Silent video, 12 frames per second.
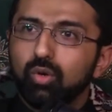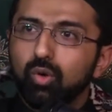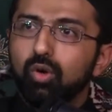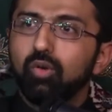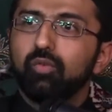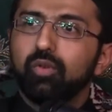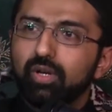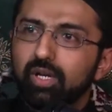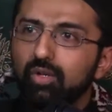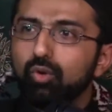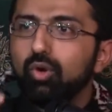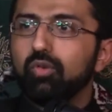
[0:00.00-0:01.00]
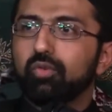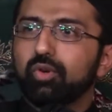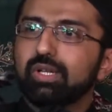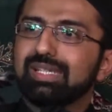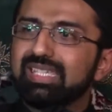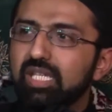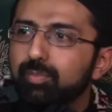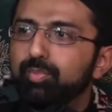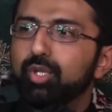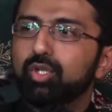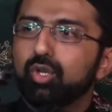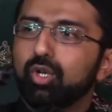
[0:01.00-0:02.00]
over and over,
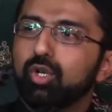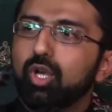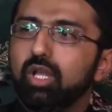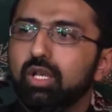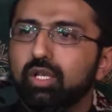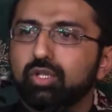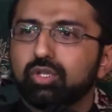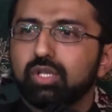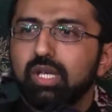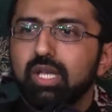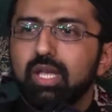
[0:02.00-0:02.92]
deepen your knowledge,